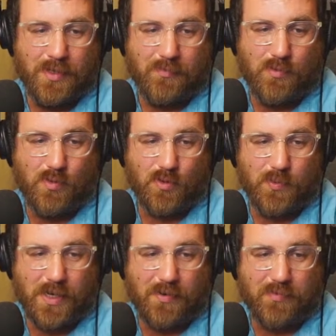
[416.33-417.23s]
And of course,
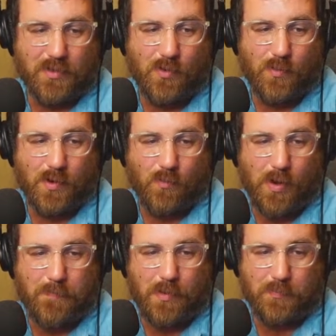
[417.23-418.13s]
we have to lower our
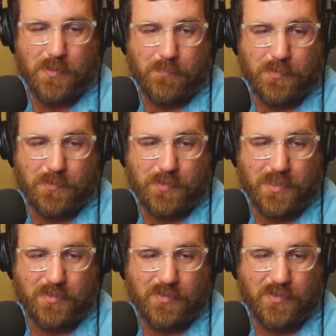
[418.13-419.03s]
wet bulb temperature
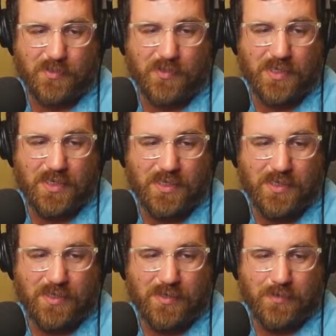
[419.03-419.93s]
down too.
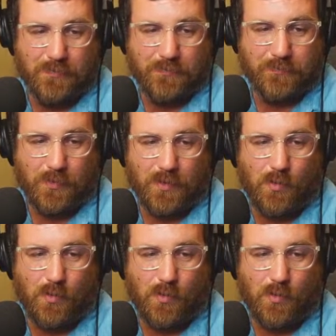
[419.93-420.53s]
We